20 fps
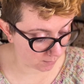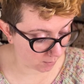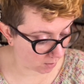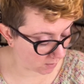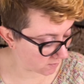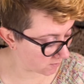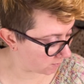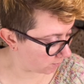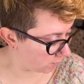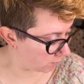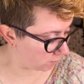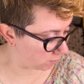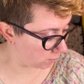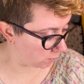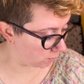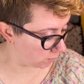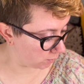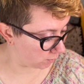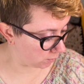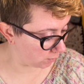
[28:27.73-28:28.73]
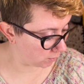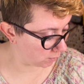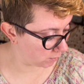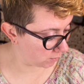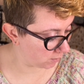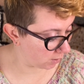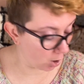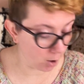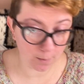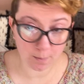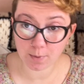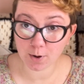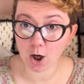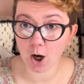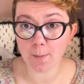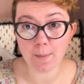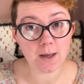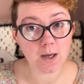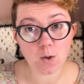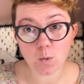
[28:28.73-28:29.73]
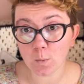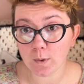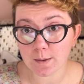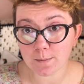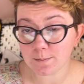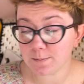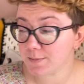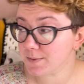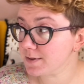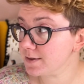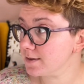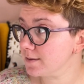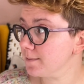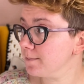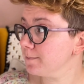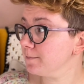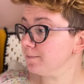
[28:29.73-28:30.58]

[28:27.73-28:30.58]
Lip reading: possible upcoming whips.